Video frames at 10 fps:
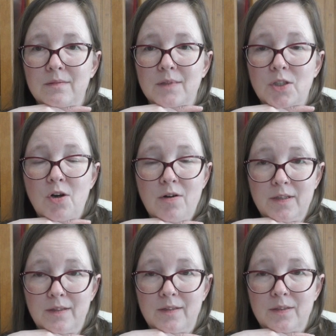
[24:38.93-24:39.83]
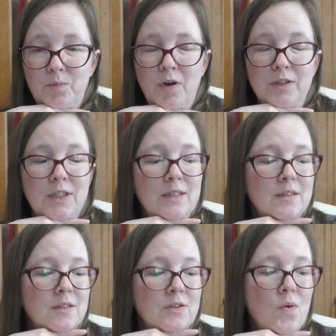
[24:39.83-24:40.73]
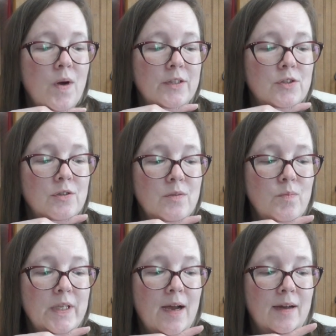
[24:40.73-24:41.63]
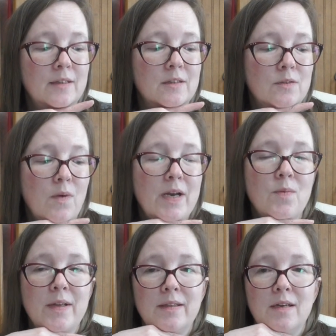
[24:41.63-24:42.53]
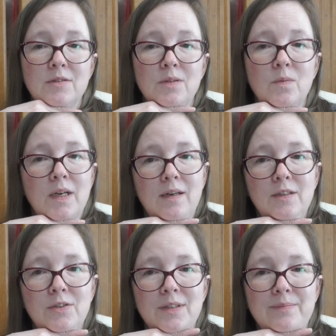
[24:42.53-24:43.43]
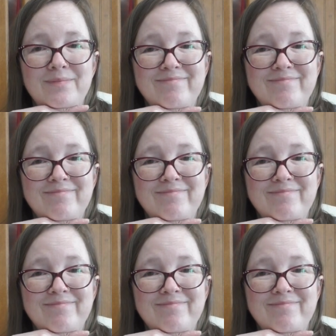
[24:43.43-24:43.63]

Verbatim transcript: started this project, so I should be at 21,100.